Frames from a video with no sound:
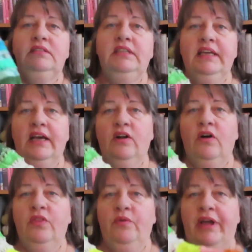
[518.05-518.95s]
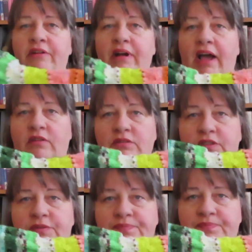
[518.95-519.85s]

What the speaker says: to get all the way around.